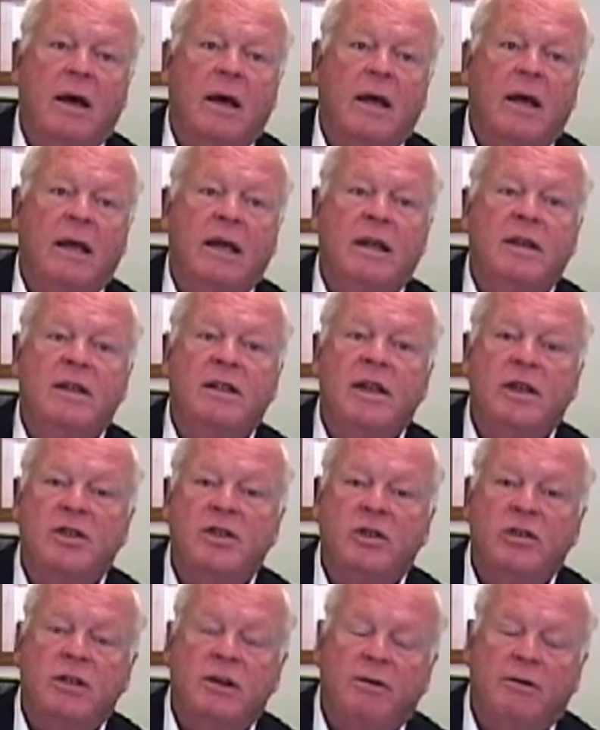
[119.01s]
In
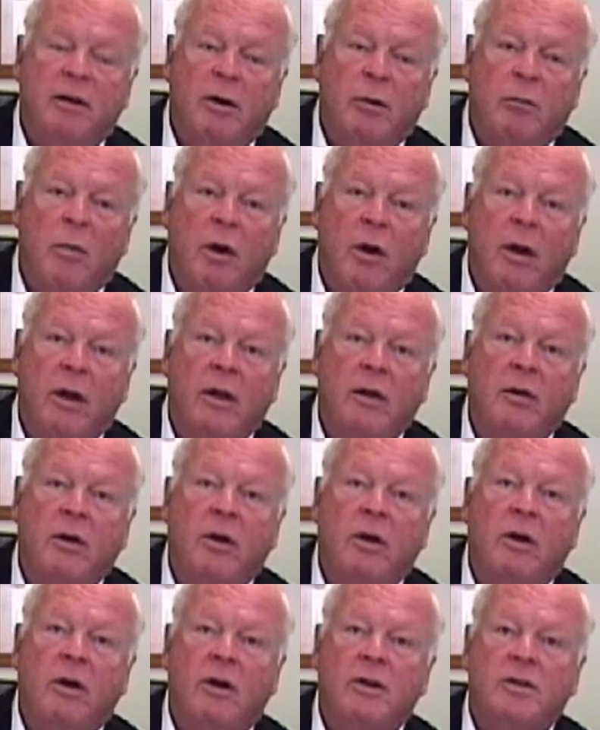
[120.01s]
addition to fair market, you
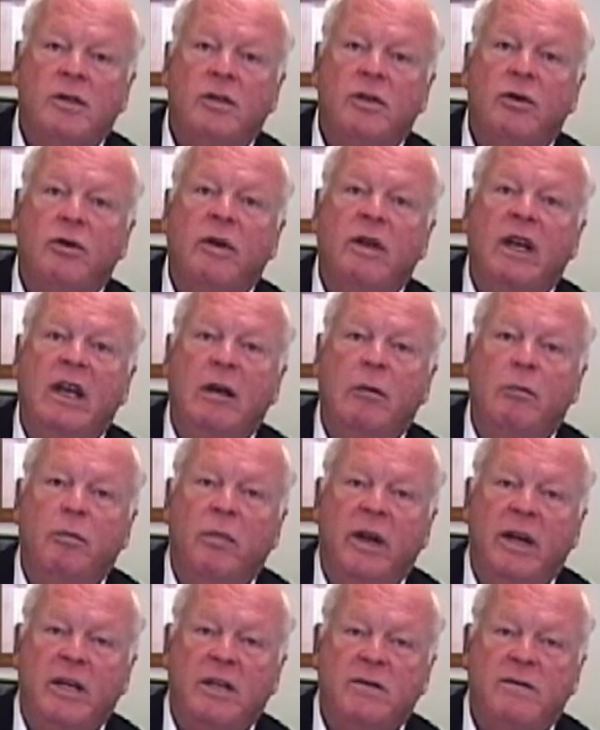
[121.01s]
can also do an
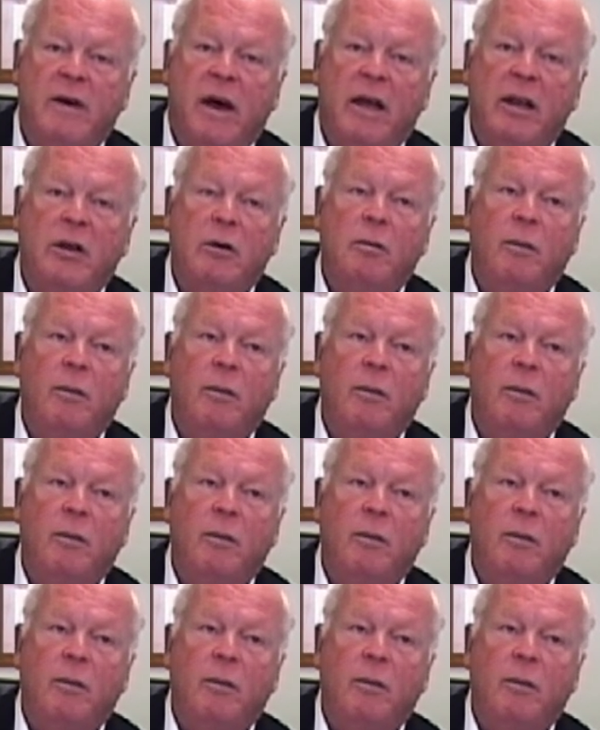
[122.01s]
in-place value,